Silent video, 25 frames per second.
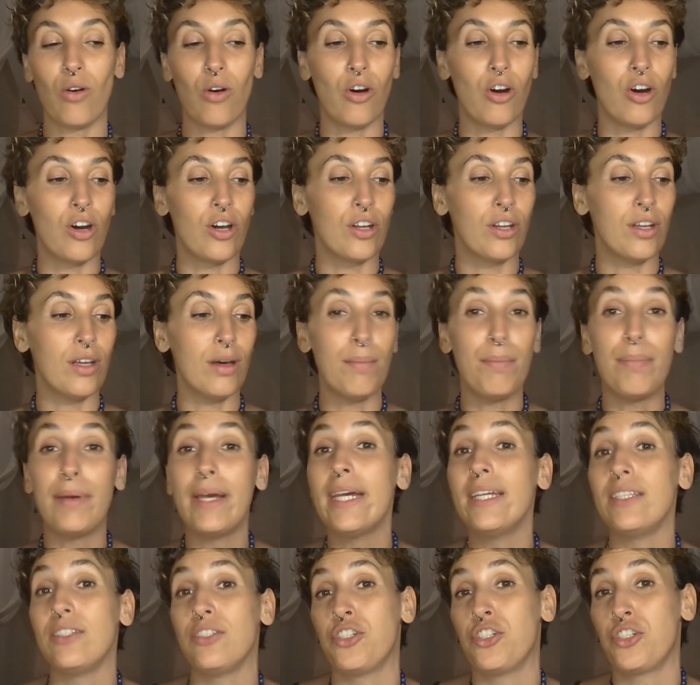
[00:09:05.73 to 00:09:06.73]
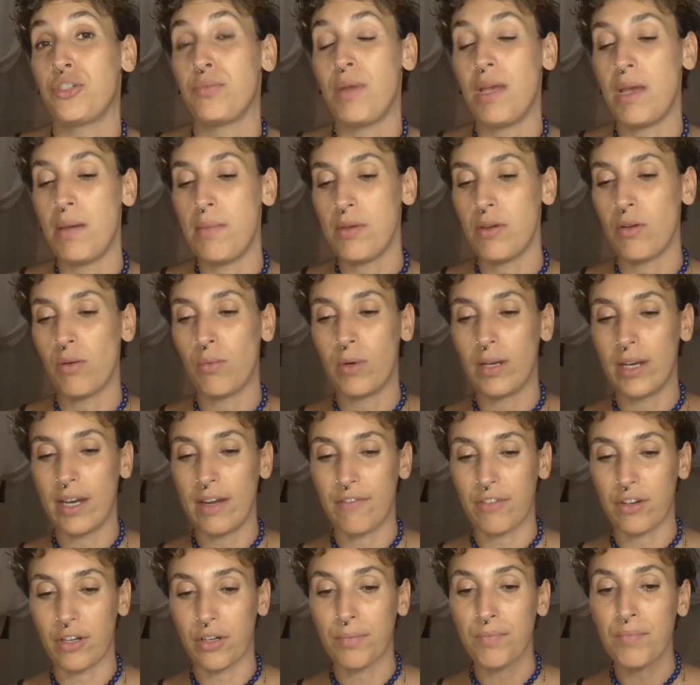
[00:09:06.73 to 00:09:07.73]
on a bench maybe, or
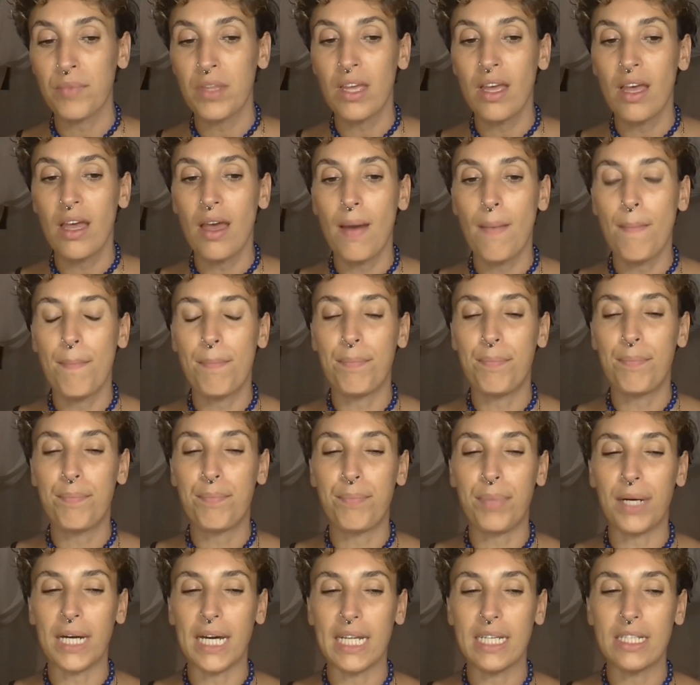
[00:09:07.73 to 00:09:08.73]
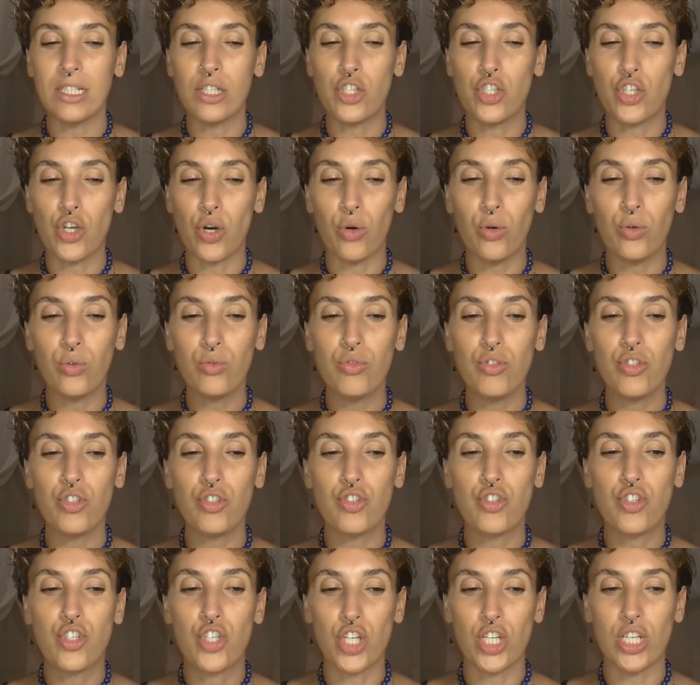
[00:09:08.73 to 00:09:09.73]
whatever. But
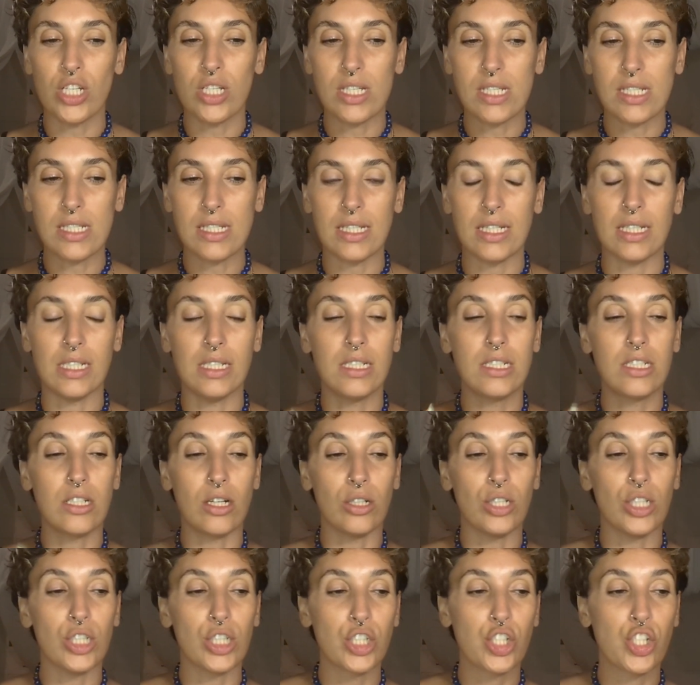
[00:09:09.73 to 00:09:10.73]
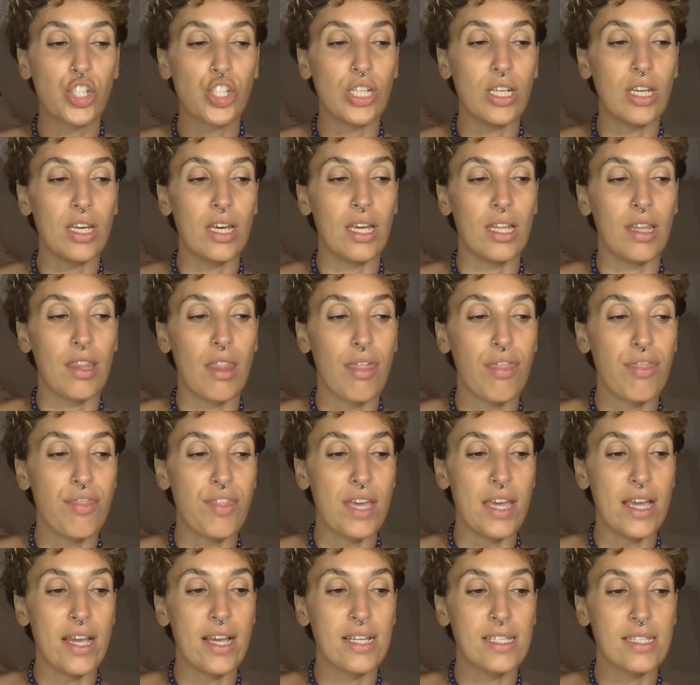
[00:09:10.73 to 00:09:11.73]
don't just indulge in
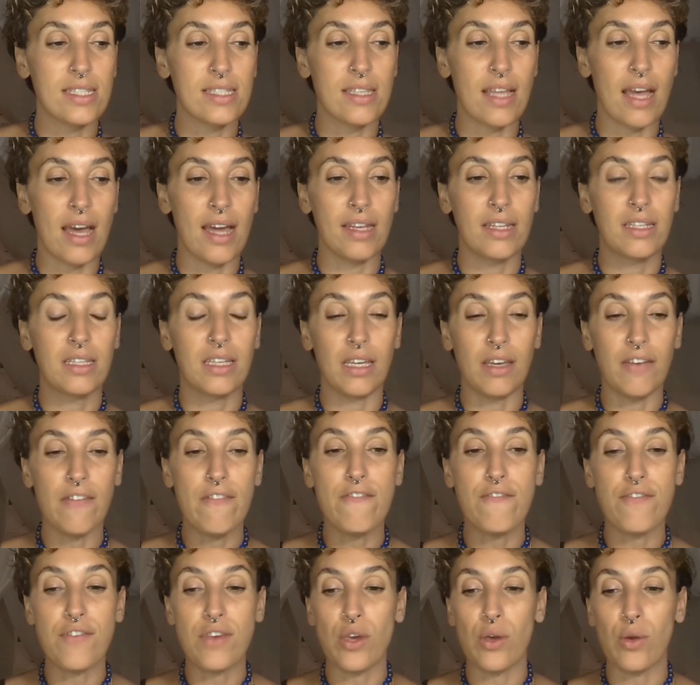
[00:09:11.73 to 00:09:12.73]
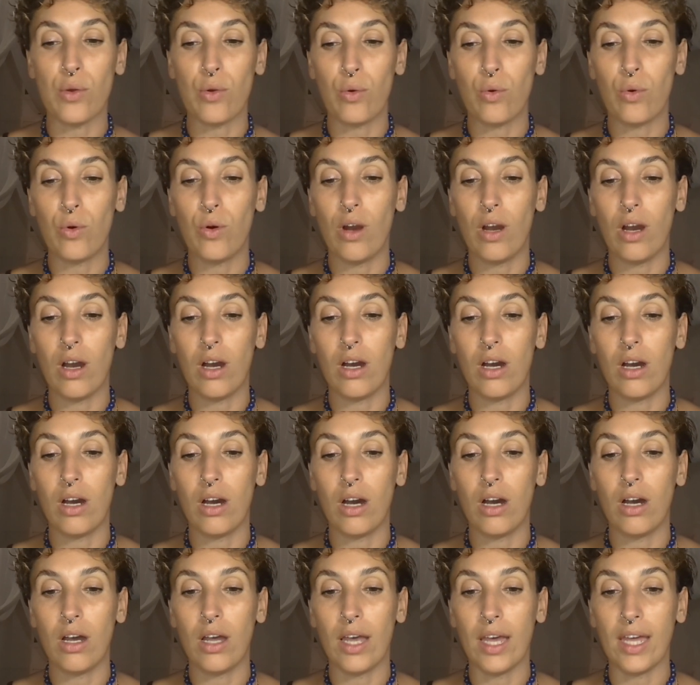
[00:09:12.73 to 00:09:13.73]
things that give you
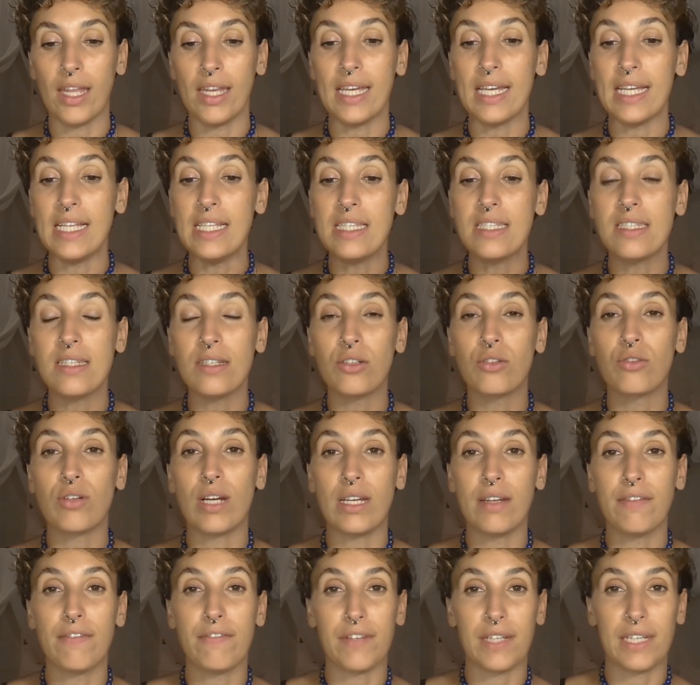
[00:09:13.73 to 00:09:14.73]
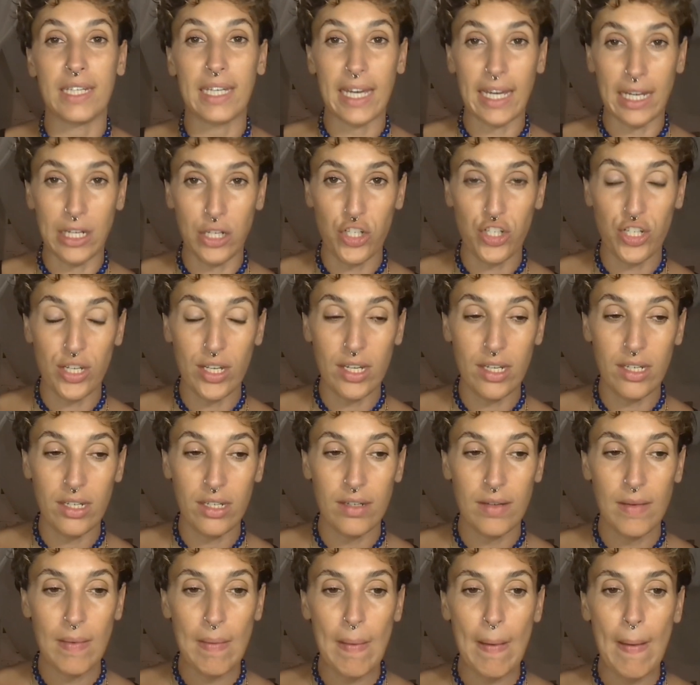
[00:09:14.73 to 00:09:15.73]
an instant gratification,
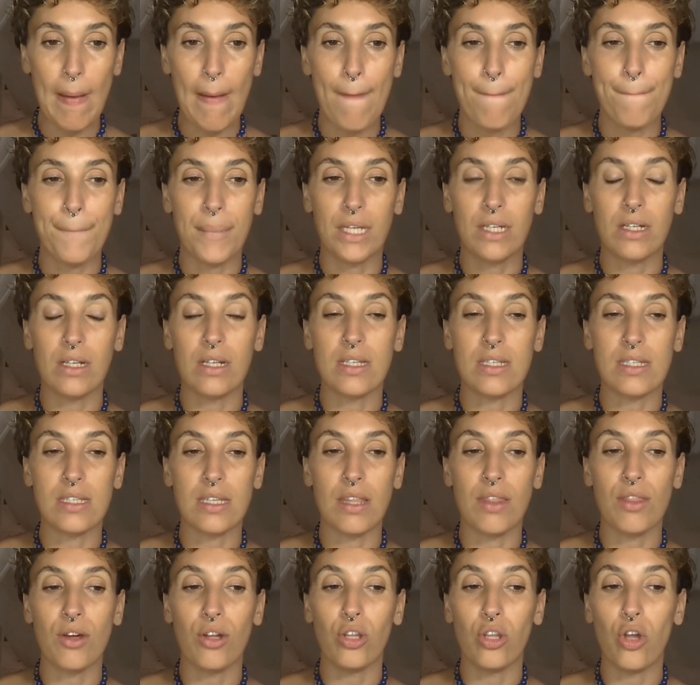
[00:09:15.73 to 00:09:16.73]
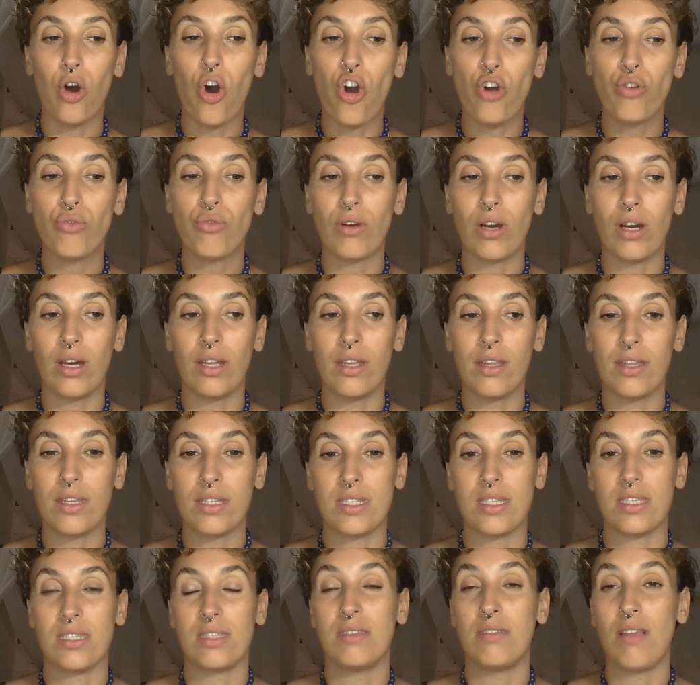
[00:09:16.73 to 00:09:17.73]
because in the long run, this
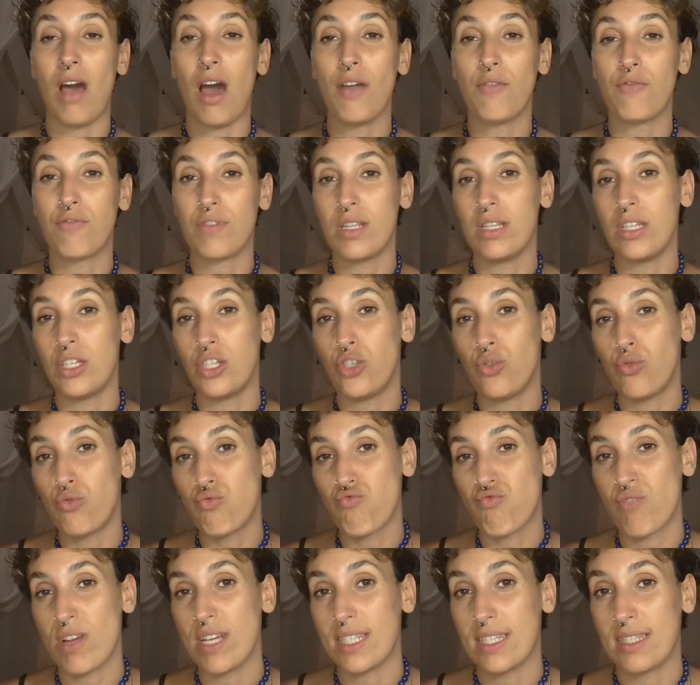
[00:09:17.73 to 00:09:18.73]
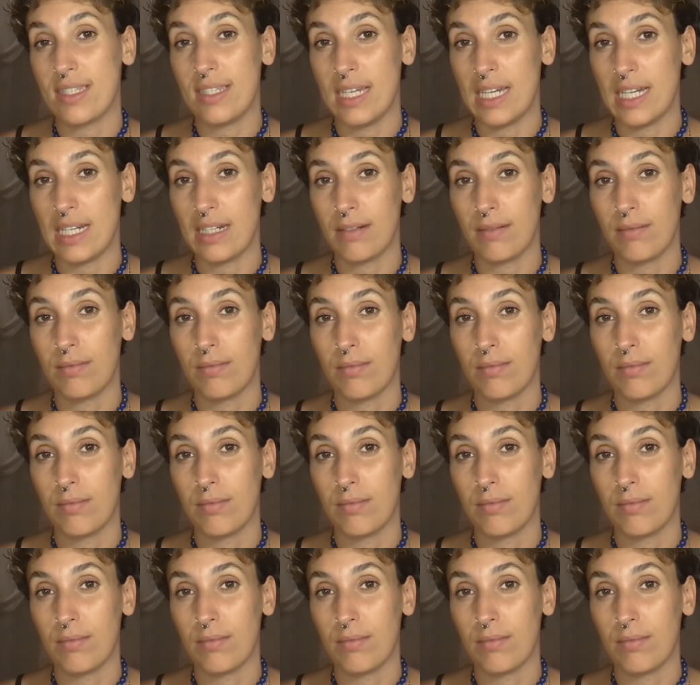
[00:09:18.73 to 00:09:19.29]
is not really you resting.